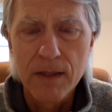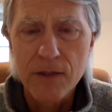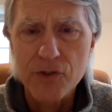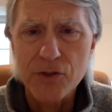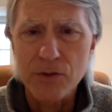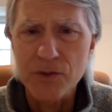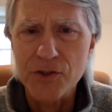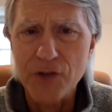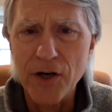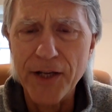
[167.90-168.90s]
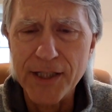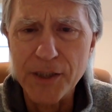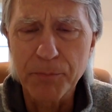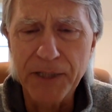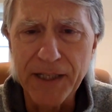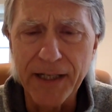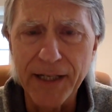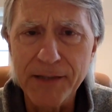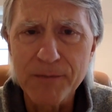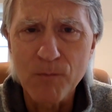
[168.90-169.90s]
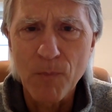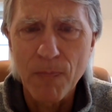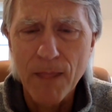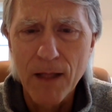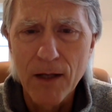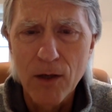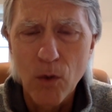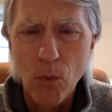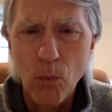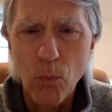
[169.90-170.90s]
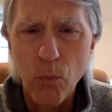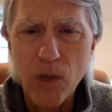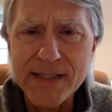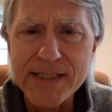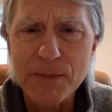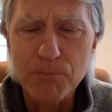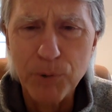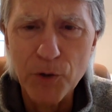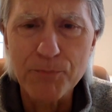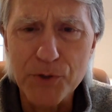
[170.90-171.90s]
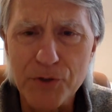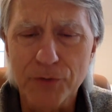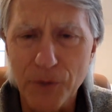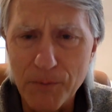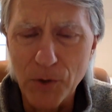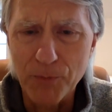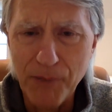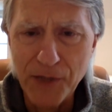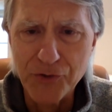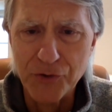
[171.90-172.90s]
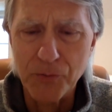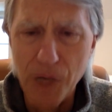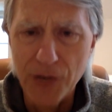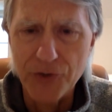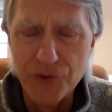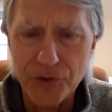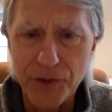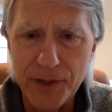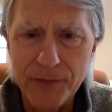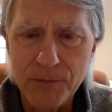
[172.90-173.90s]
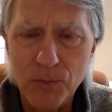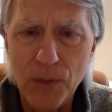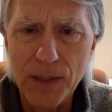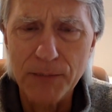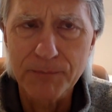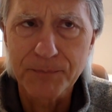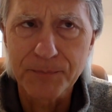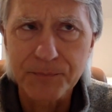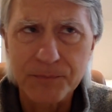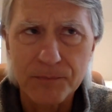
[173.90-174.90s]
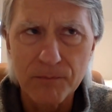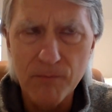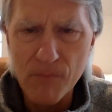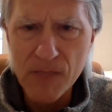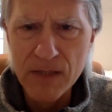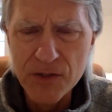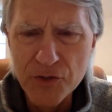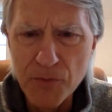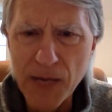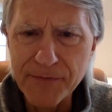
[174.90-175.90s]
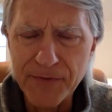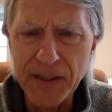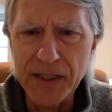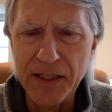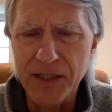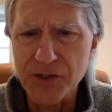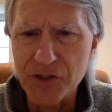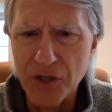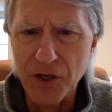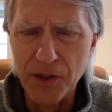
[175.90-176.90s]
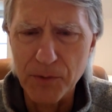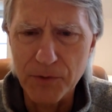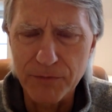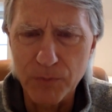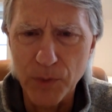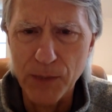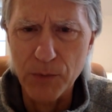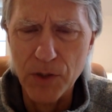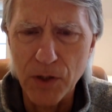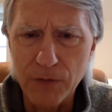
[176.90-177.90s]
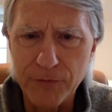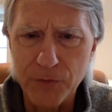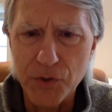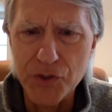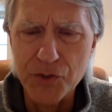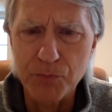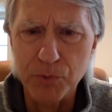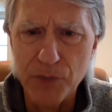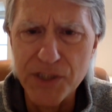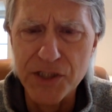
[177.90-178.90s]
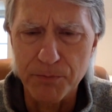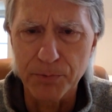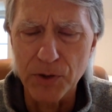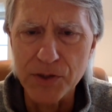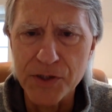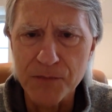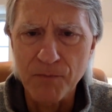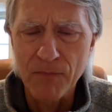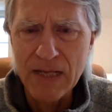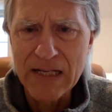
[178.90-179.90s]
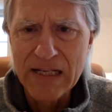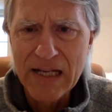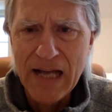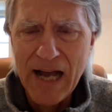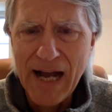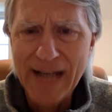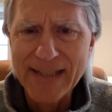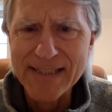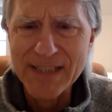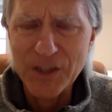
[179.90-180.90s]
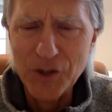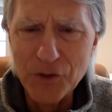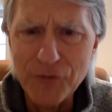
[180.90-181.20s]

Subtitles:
So starting at the beginning, what is the purpose of remote patient monitoring? Well, to my thinking, and starting with what I would call first principles, I guess the good